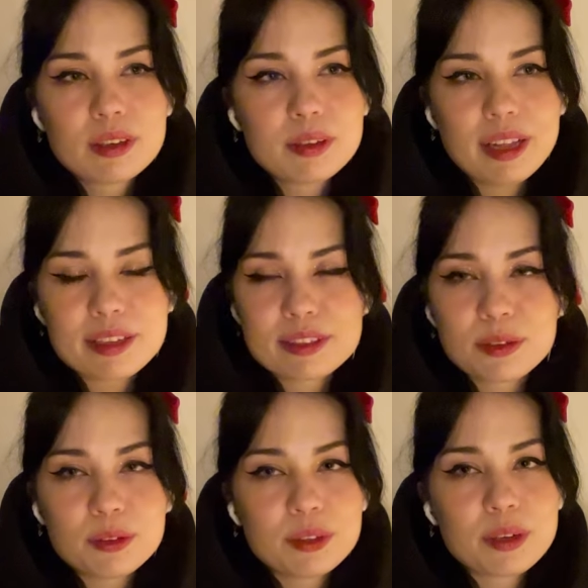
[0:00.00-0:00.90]
that's the
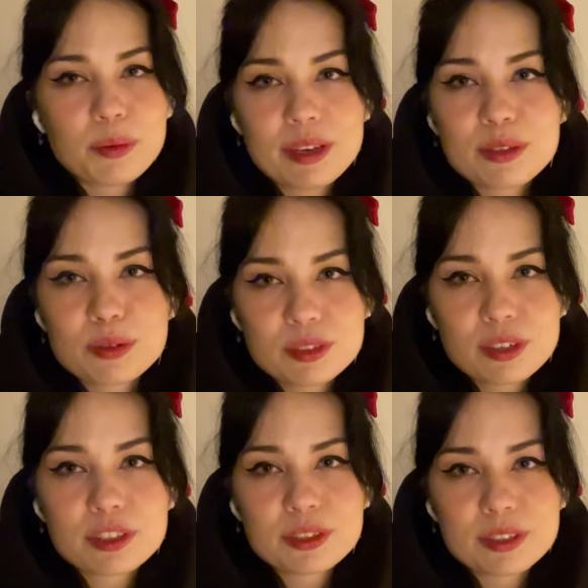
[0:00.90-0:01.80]
only way to
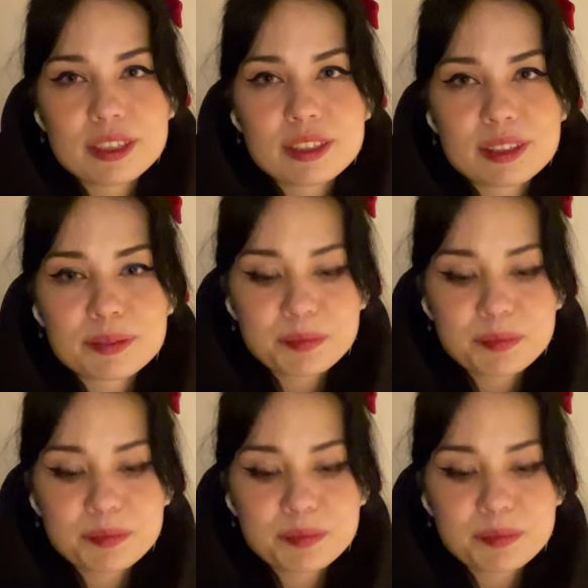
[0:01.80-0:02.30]
start your healing.